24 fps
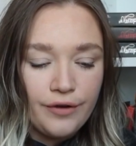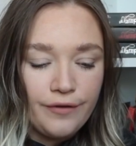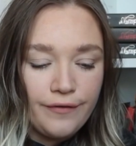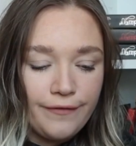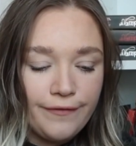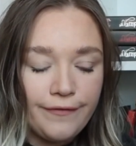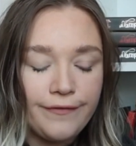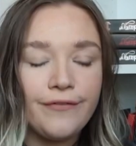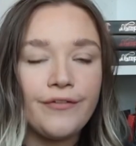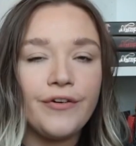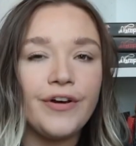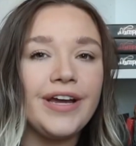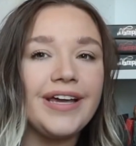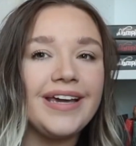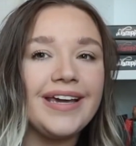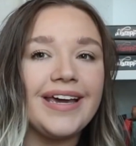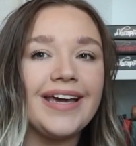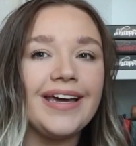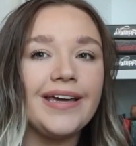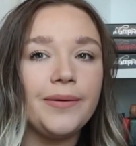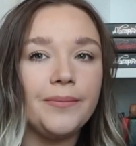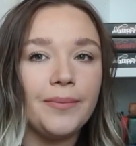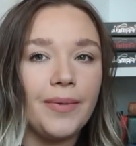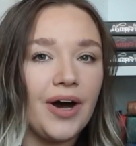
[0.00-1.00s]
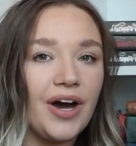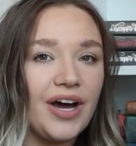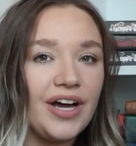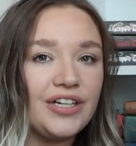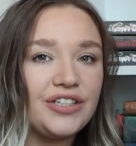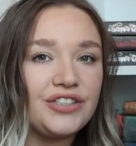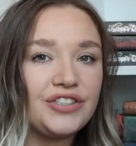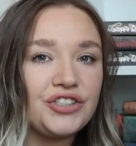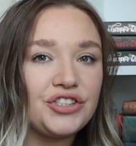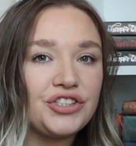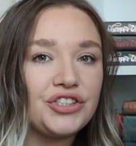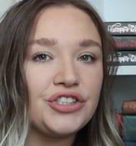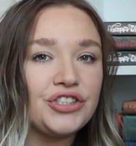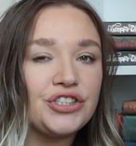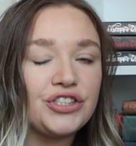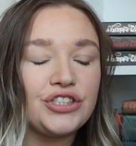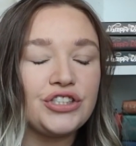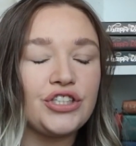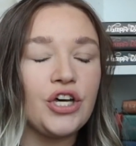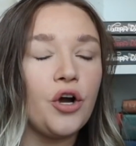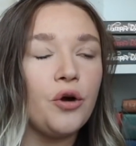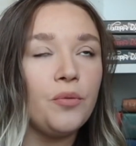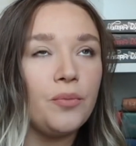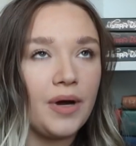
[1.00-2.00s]
freaking much.
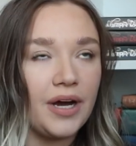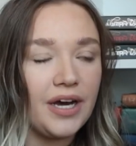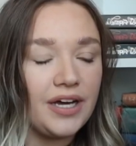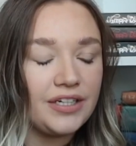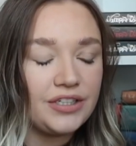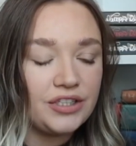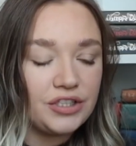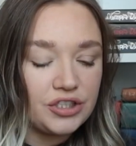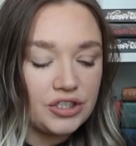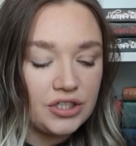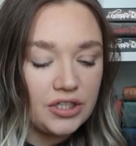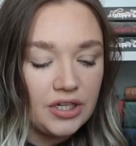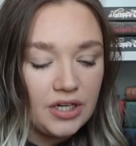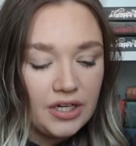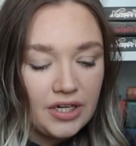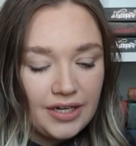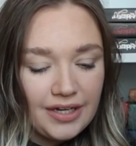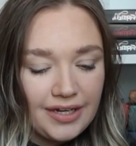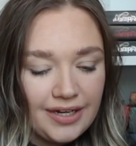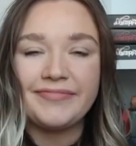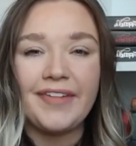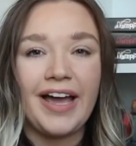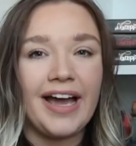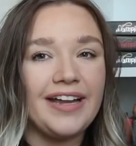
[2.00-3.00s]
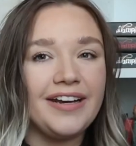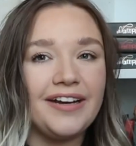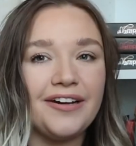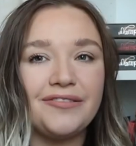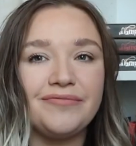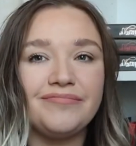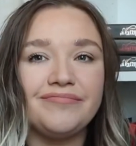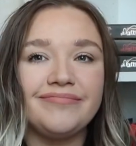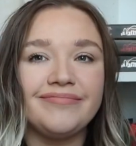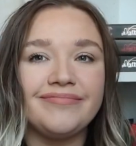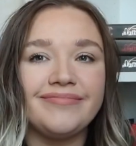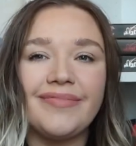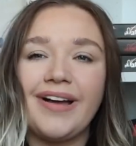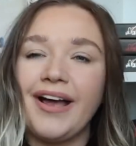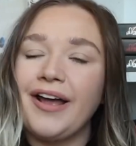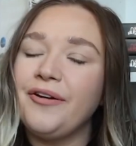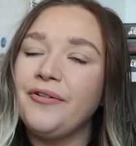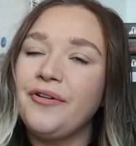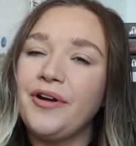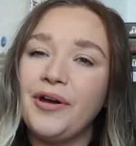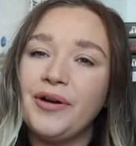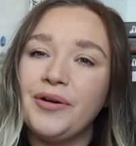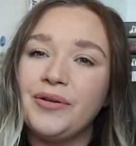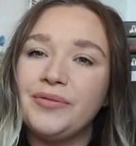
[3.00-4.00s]
So much. I
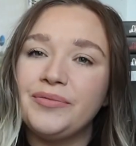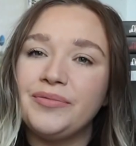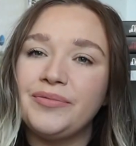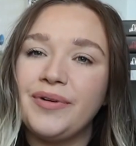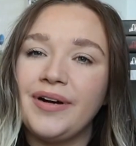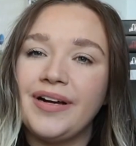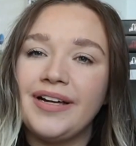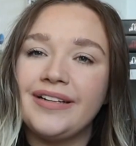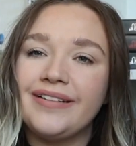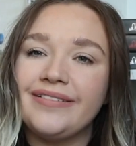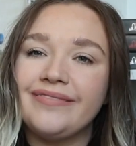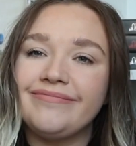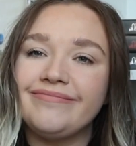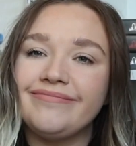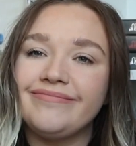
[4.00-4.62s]
don't know what